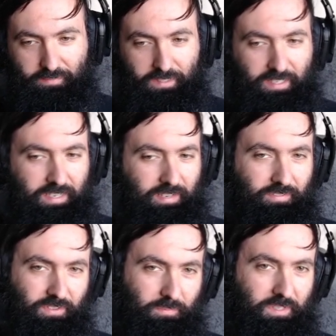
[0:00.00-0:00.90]
I mean, I
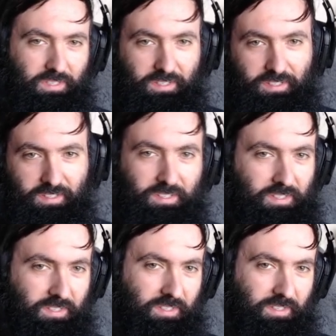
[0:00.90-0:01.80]
have them.
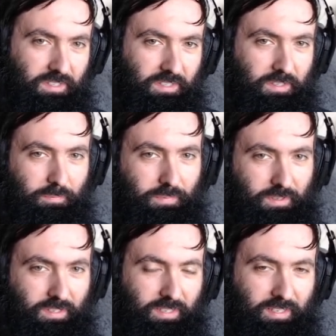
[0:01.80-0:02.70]

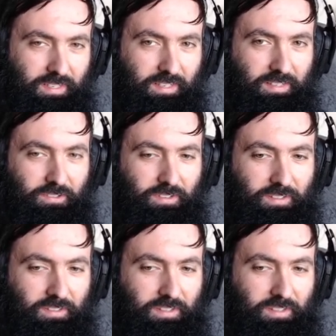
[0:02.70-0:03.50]
But I really